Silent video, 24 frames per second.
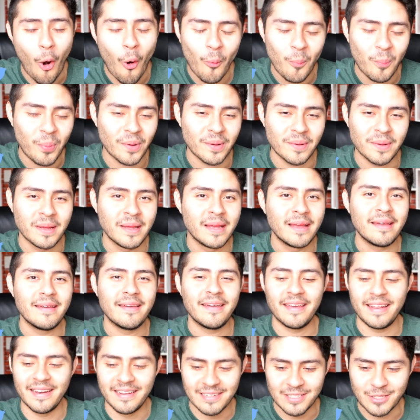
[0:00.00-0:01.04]
hope,
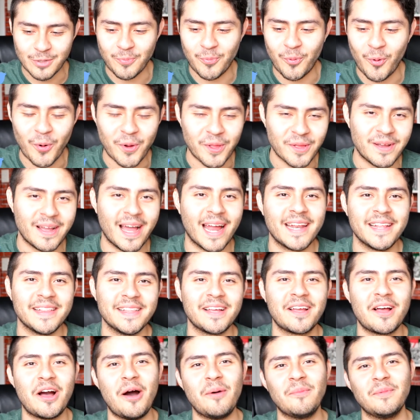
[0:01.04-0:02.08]
any support you got in
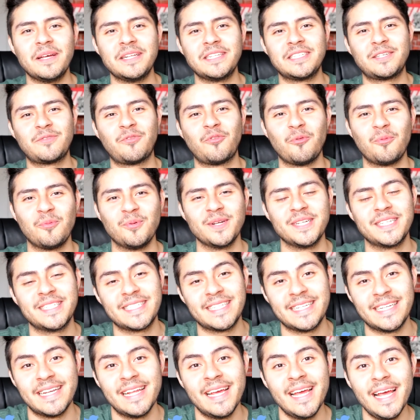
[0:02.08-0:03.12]
the comments for
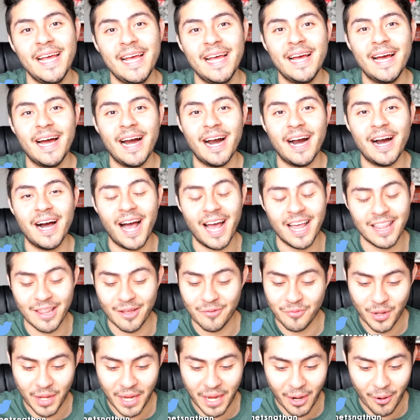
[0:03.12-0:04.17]
PRISTIN. I
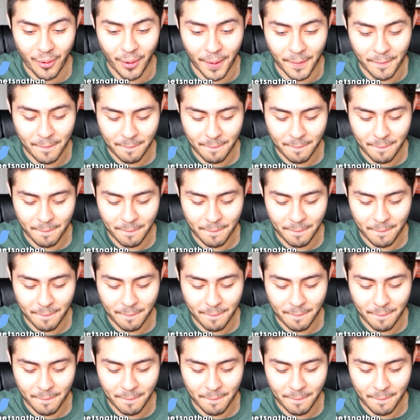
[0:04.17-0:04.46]
love to hear